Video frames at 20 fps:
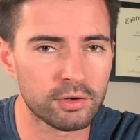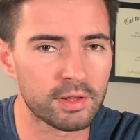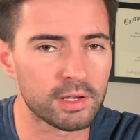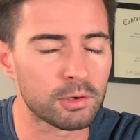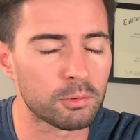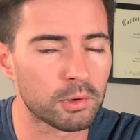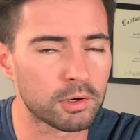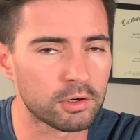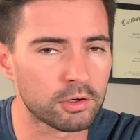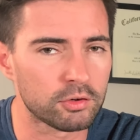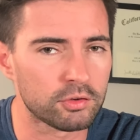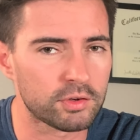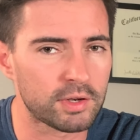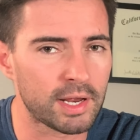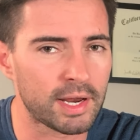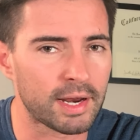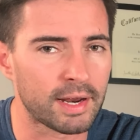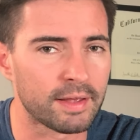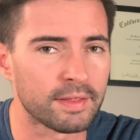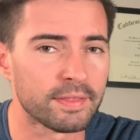you
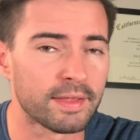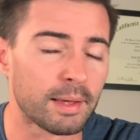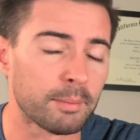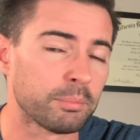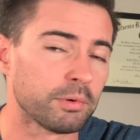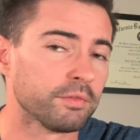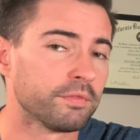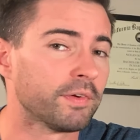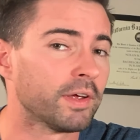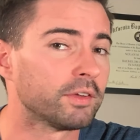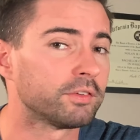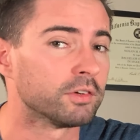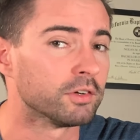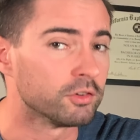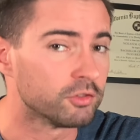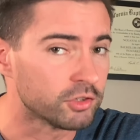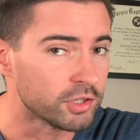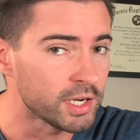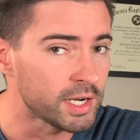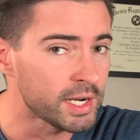understand that Professor
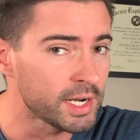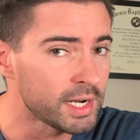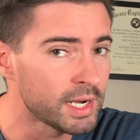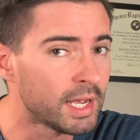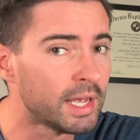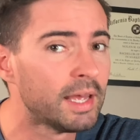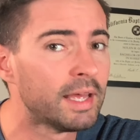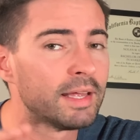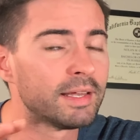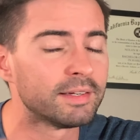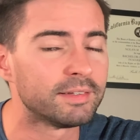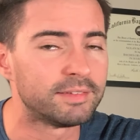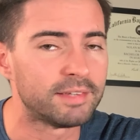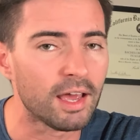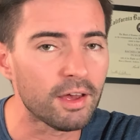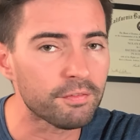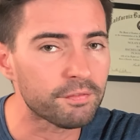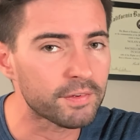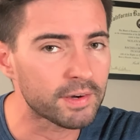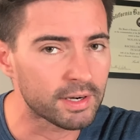G
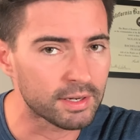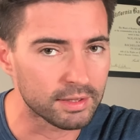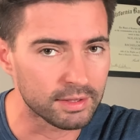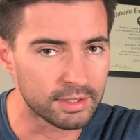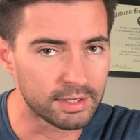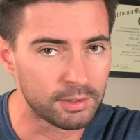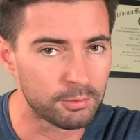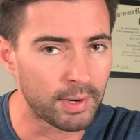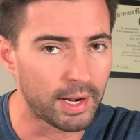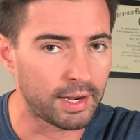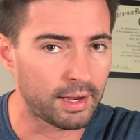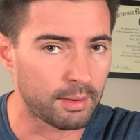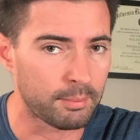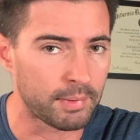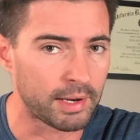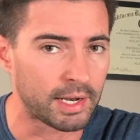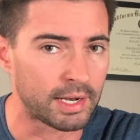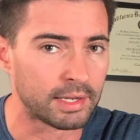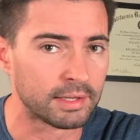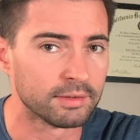definitely
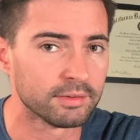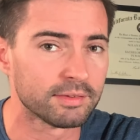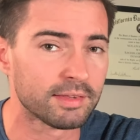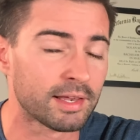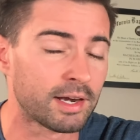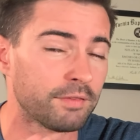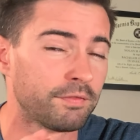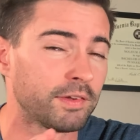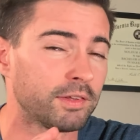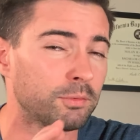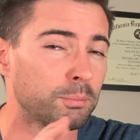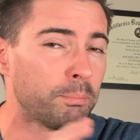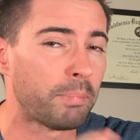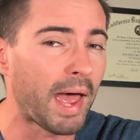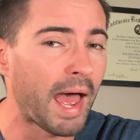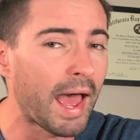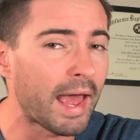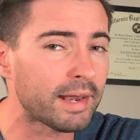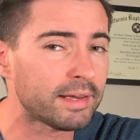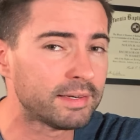recommends that if it's
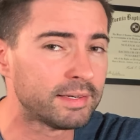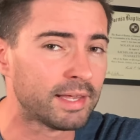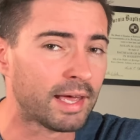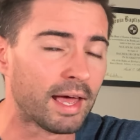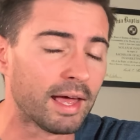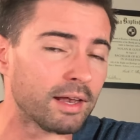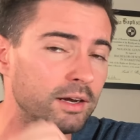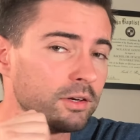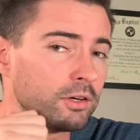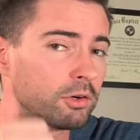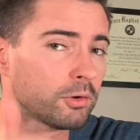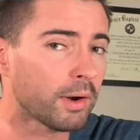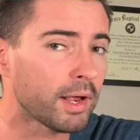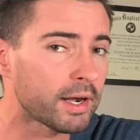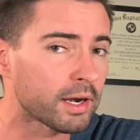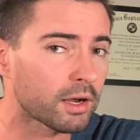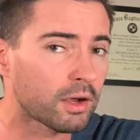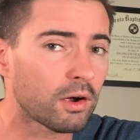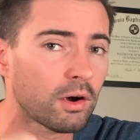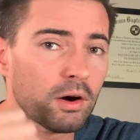bad debt,
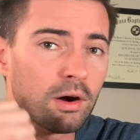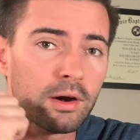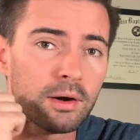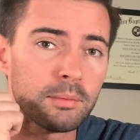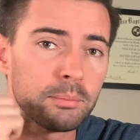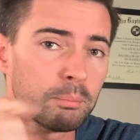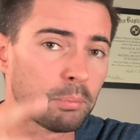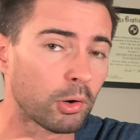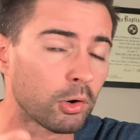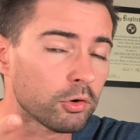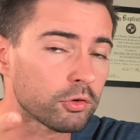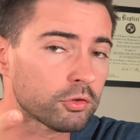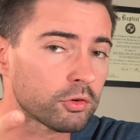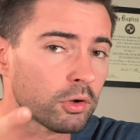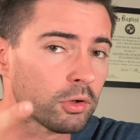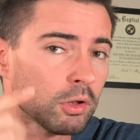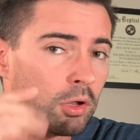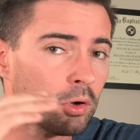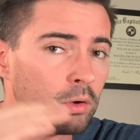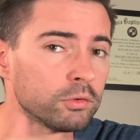credit card, personal
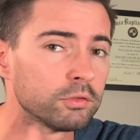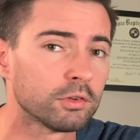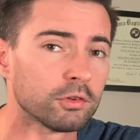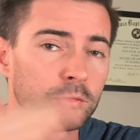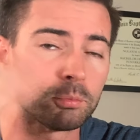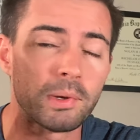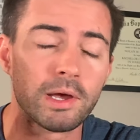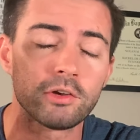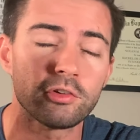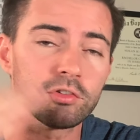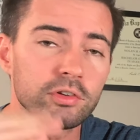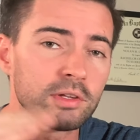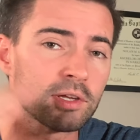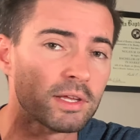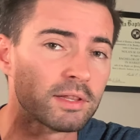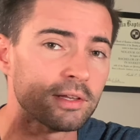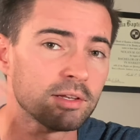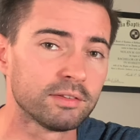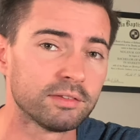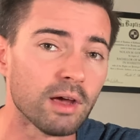loans, especially in
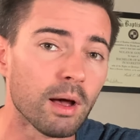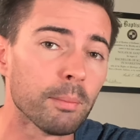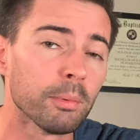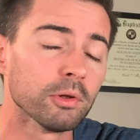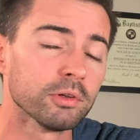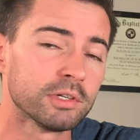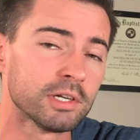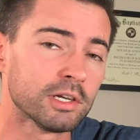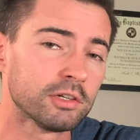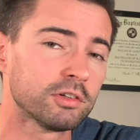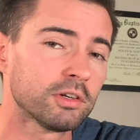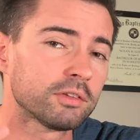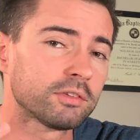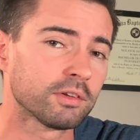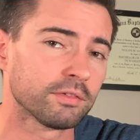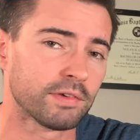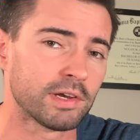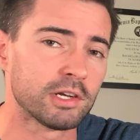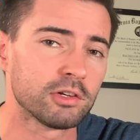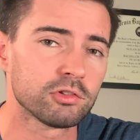the double digits
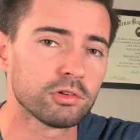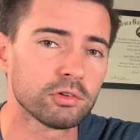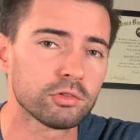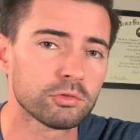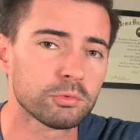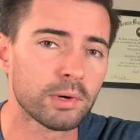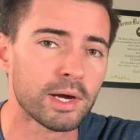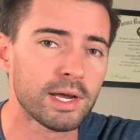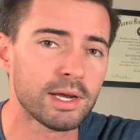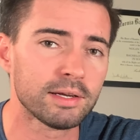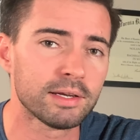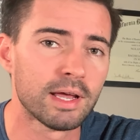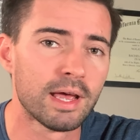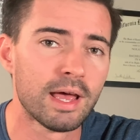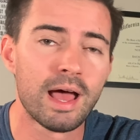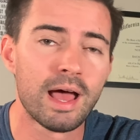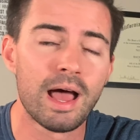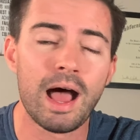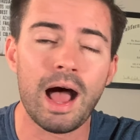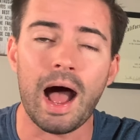of interest rate,
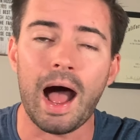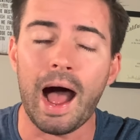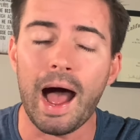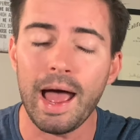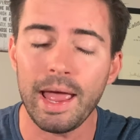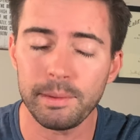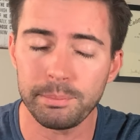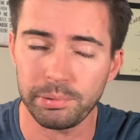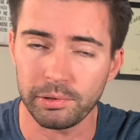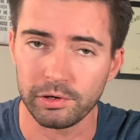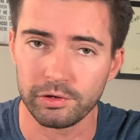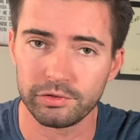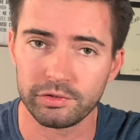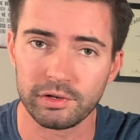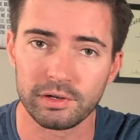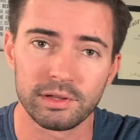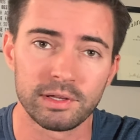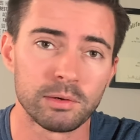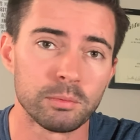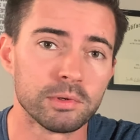I
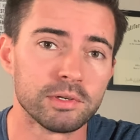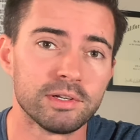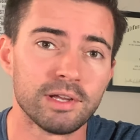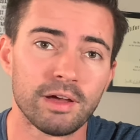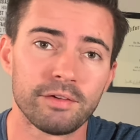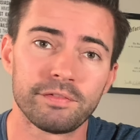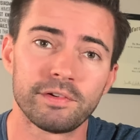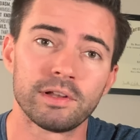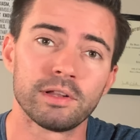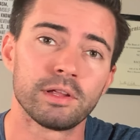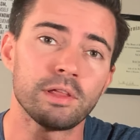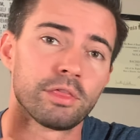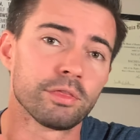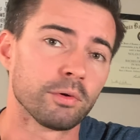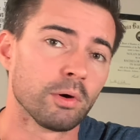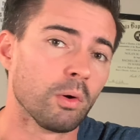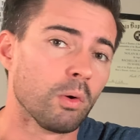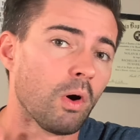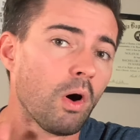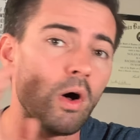personally would definitely
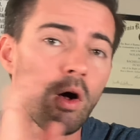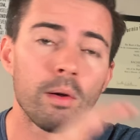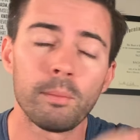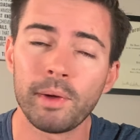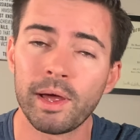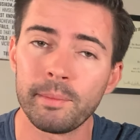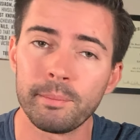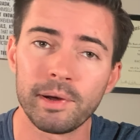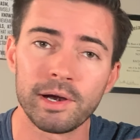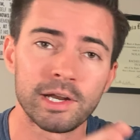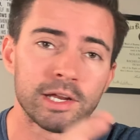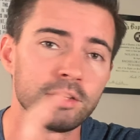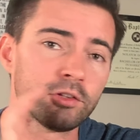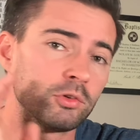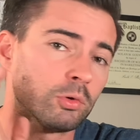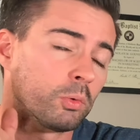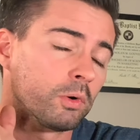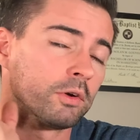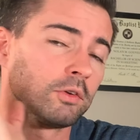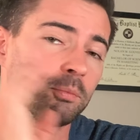throw all my money
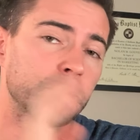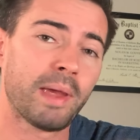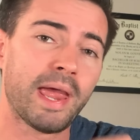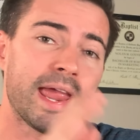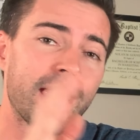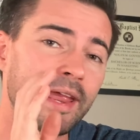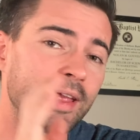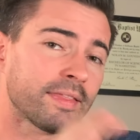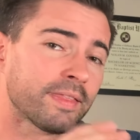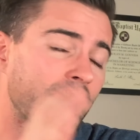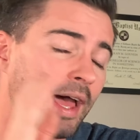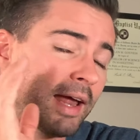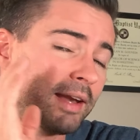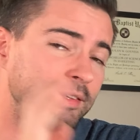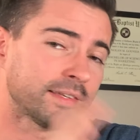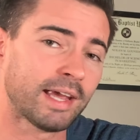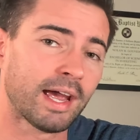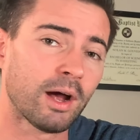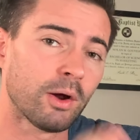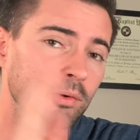towards paying that
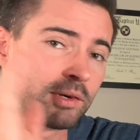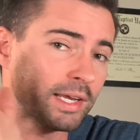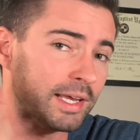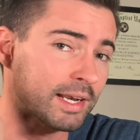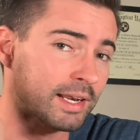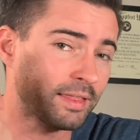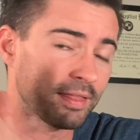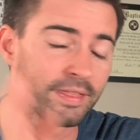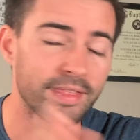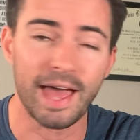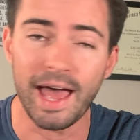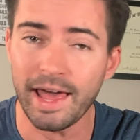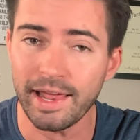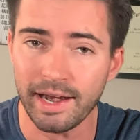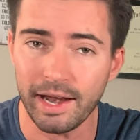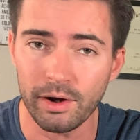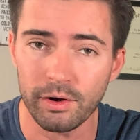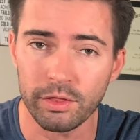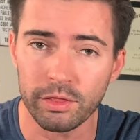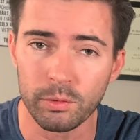down, getting that
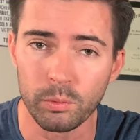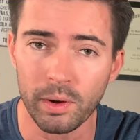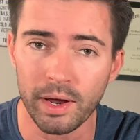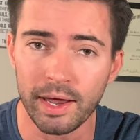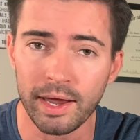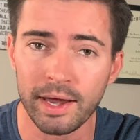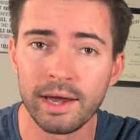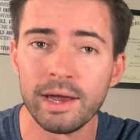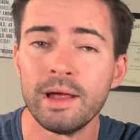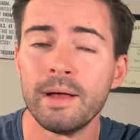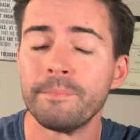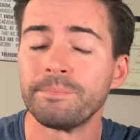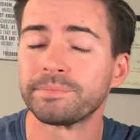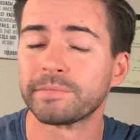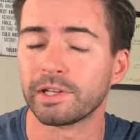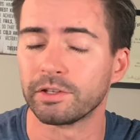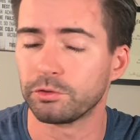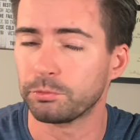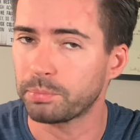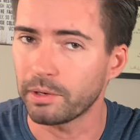out of the way,
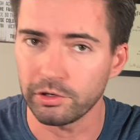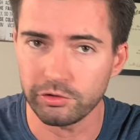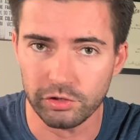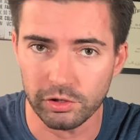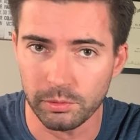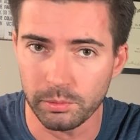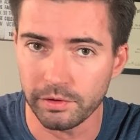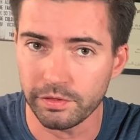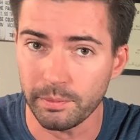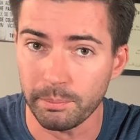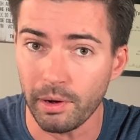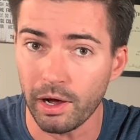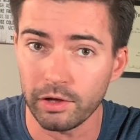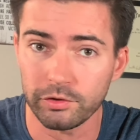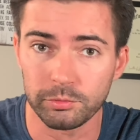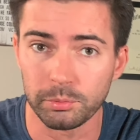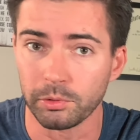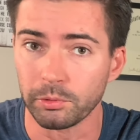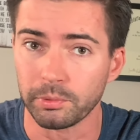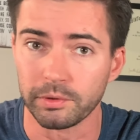especially with the
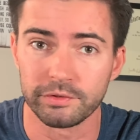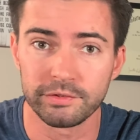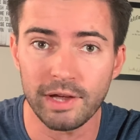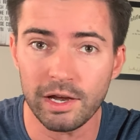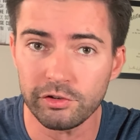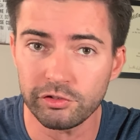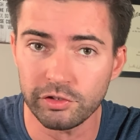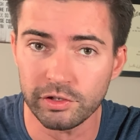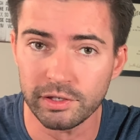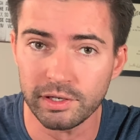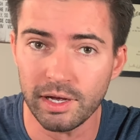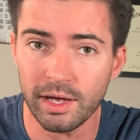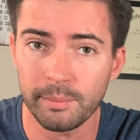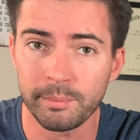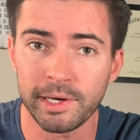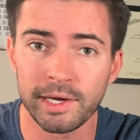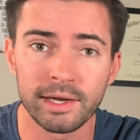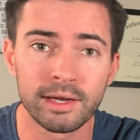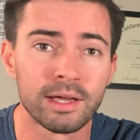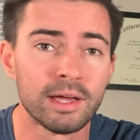possible recession
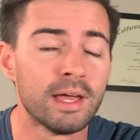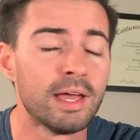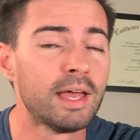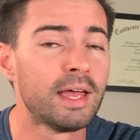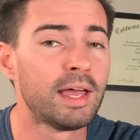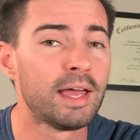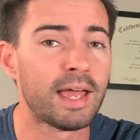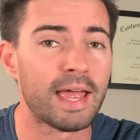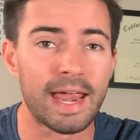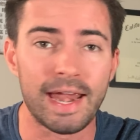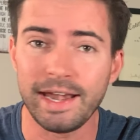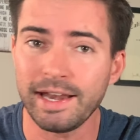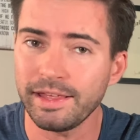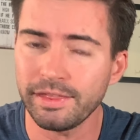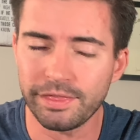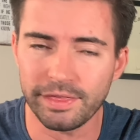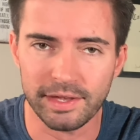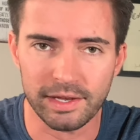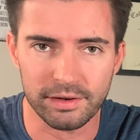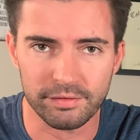coming,
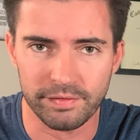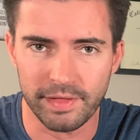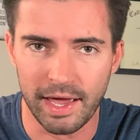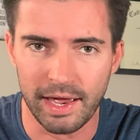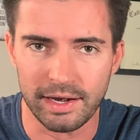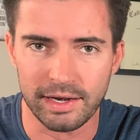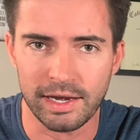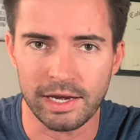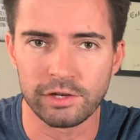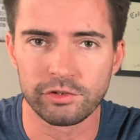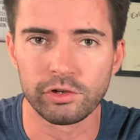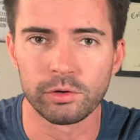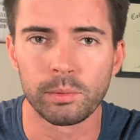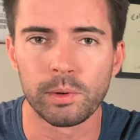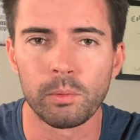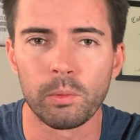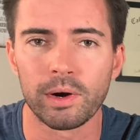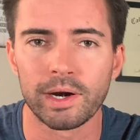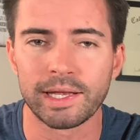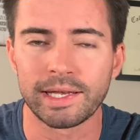anything of that nature. We
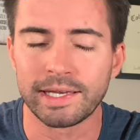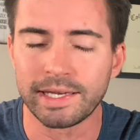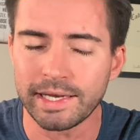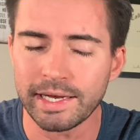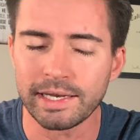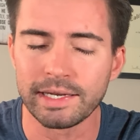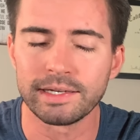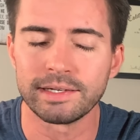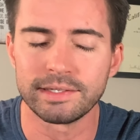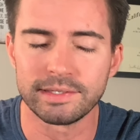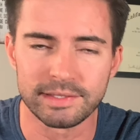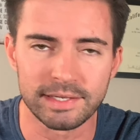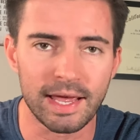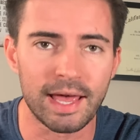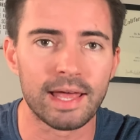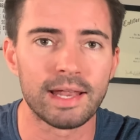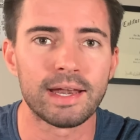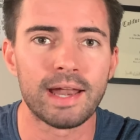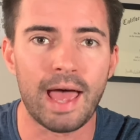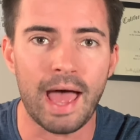want to get
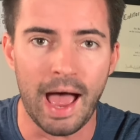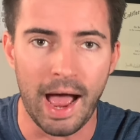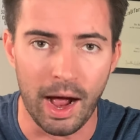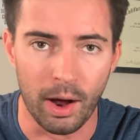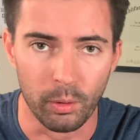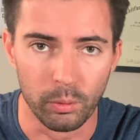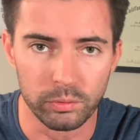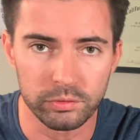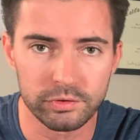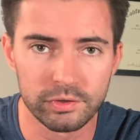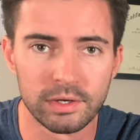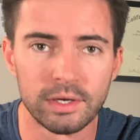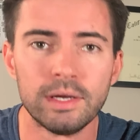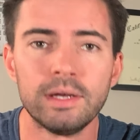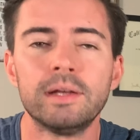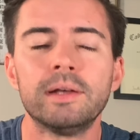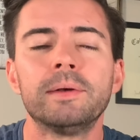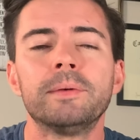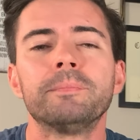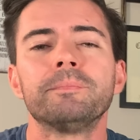debt out.
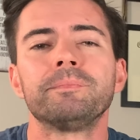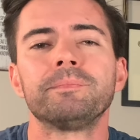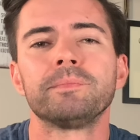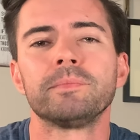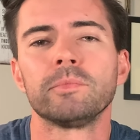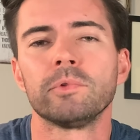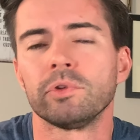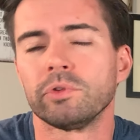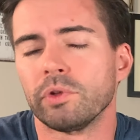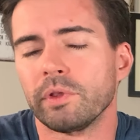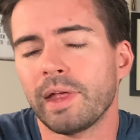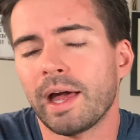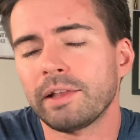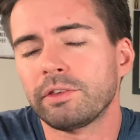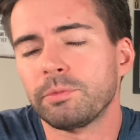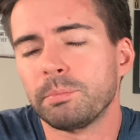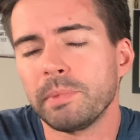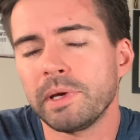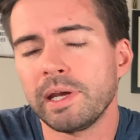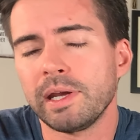So
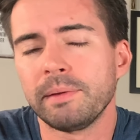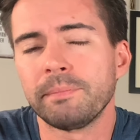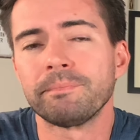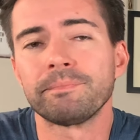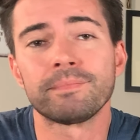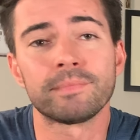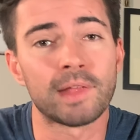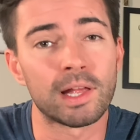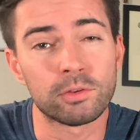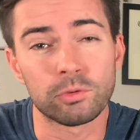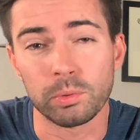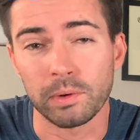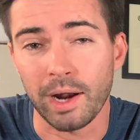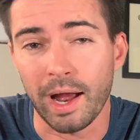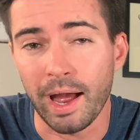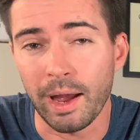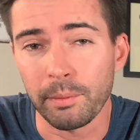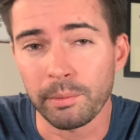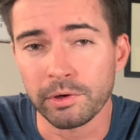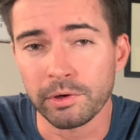that's me. That's what I would